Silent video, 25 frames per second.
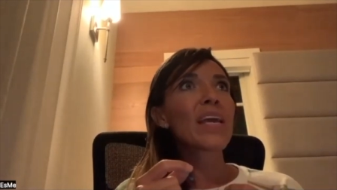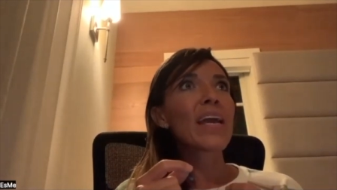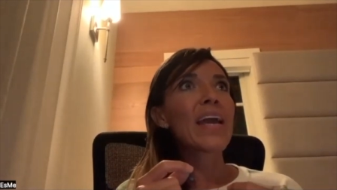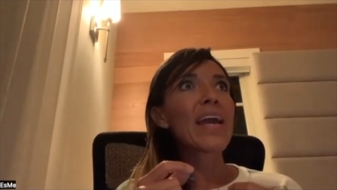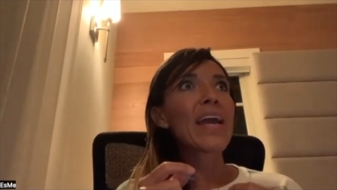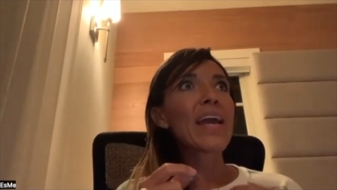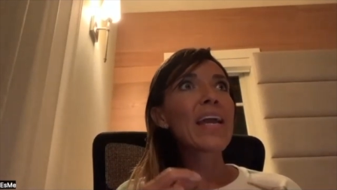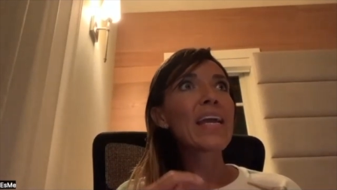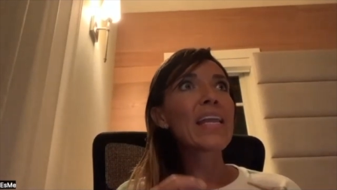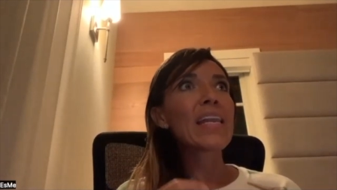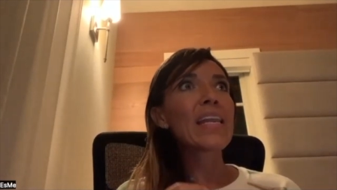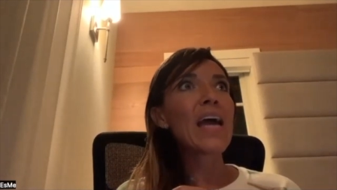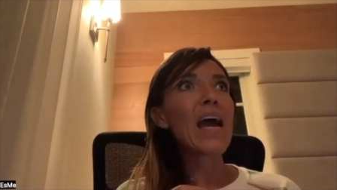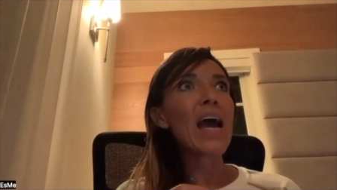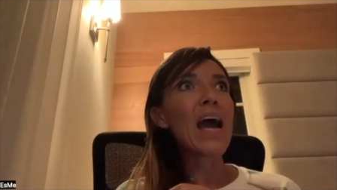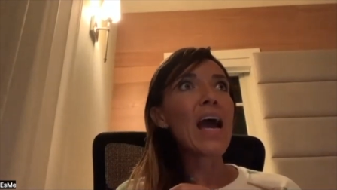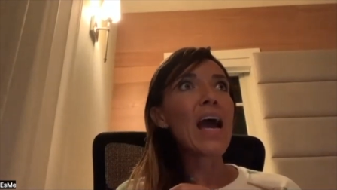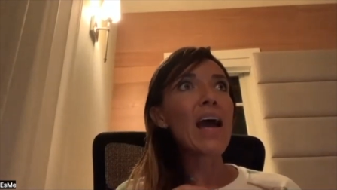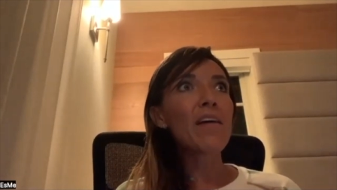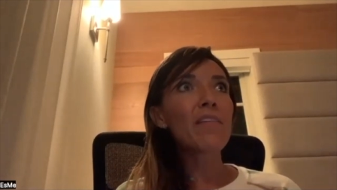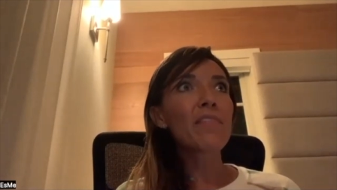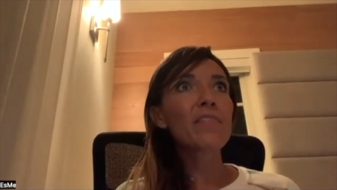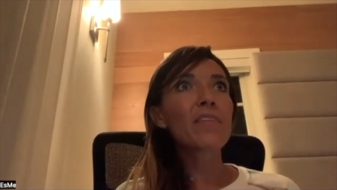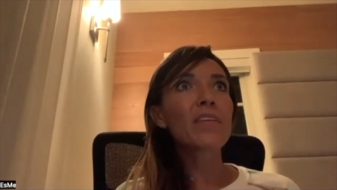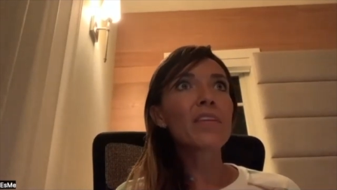And
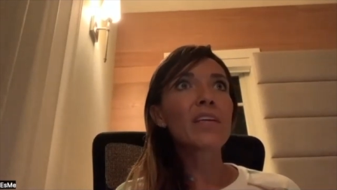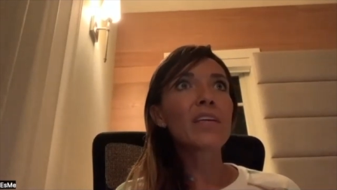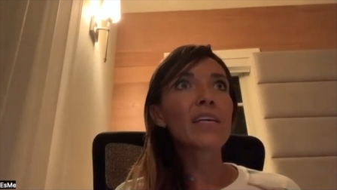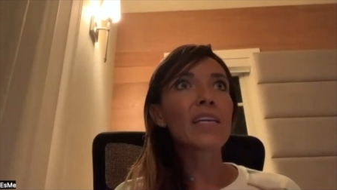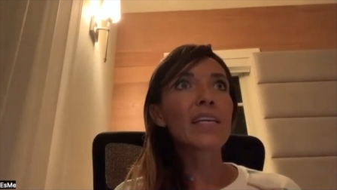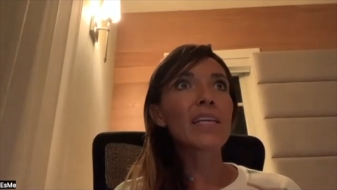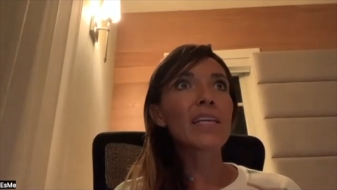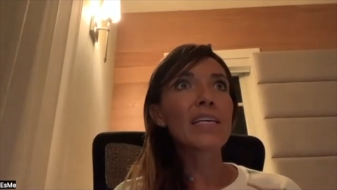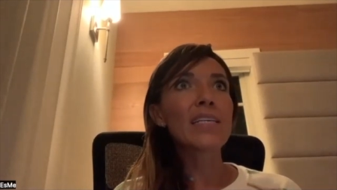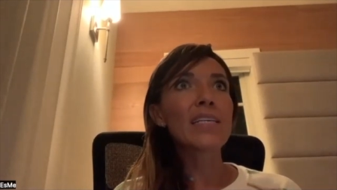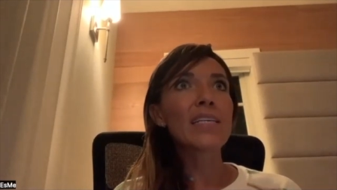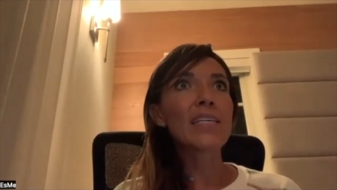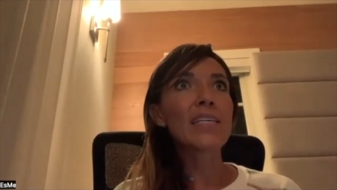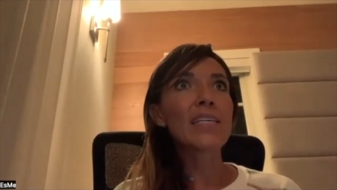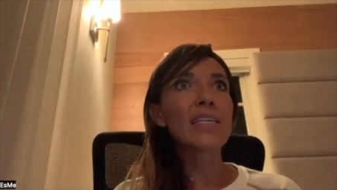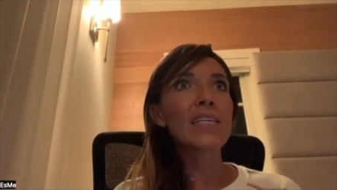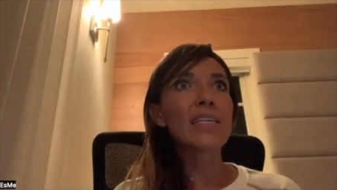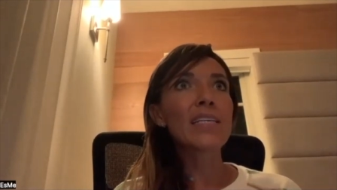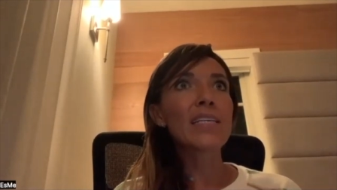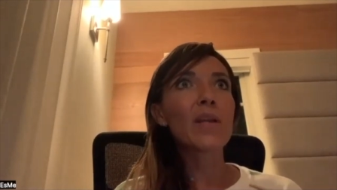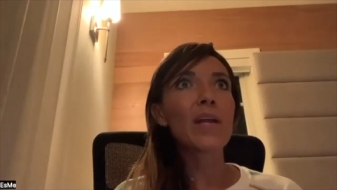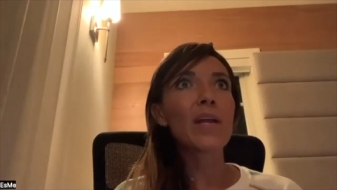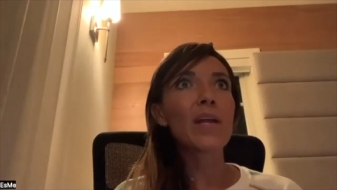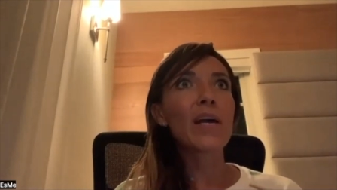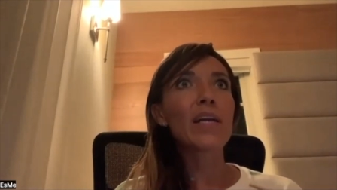after the cleanses,
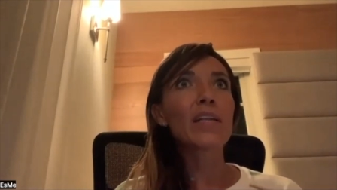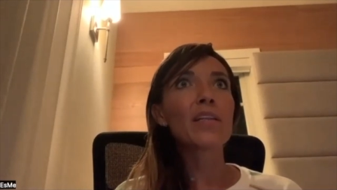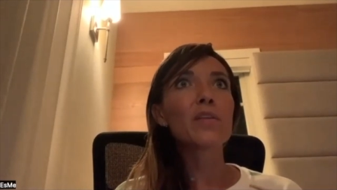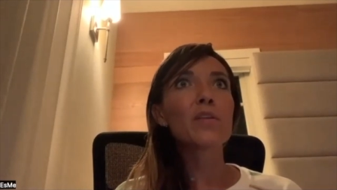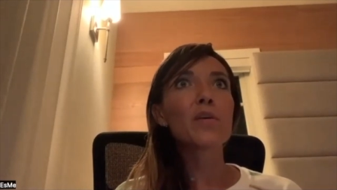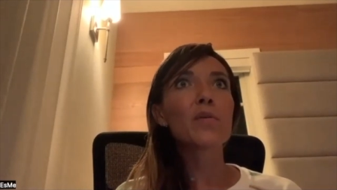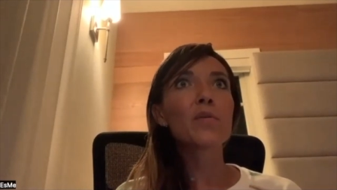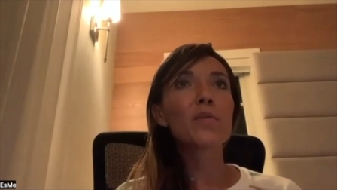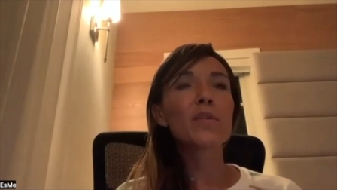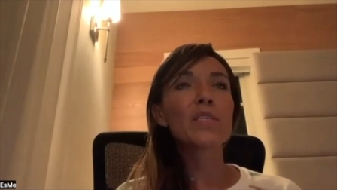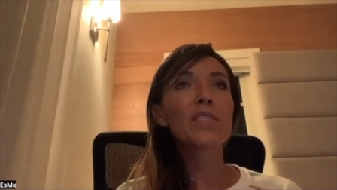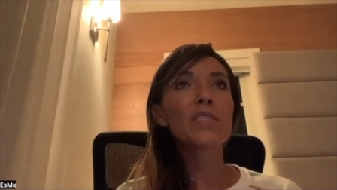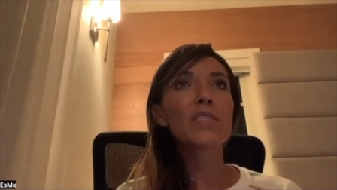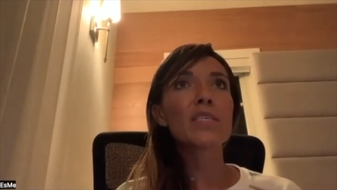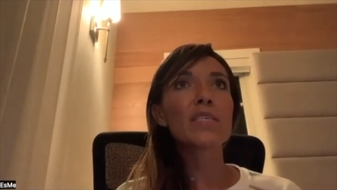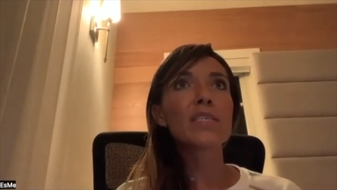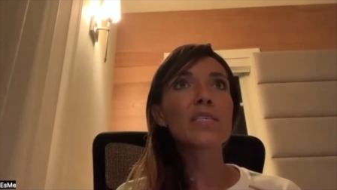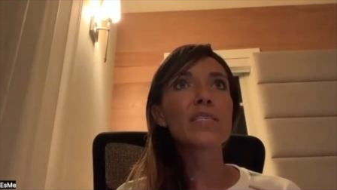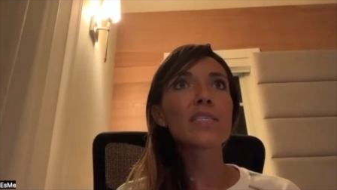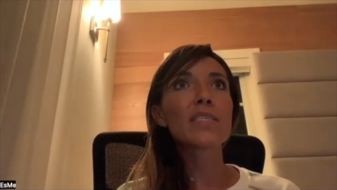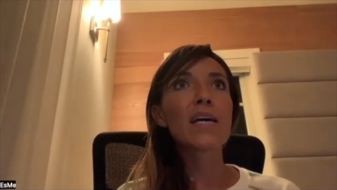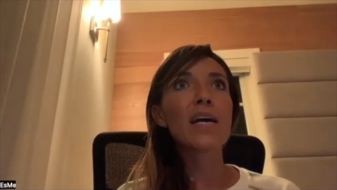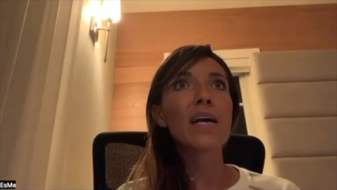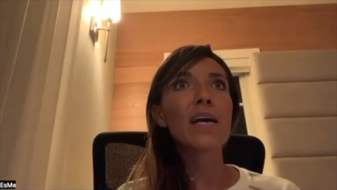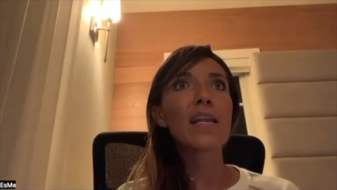what I noticed
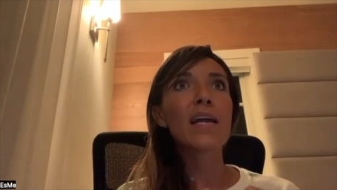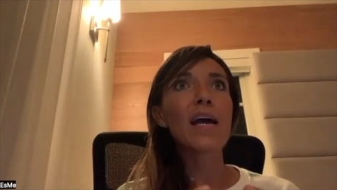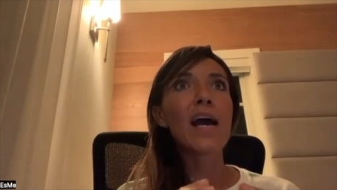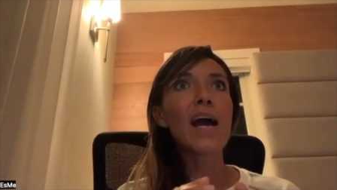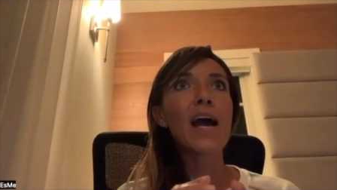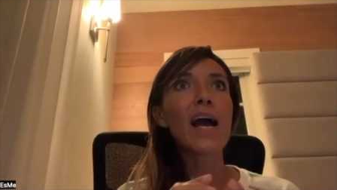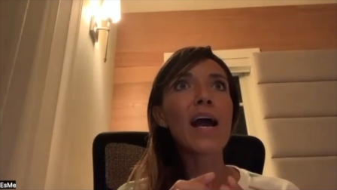is that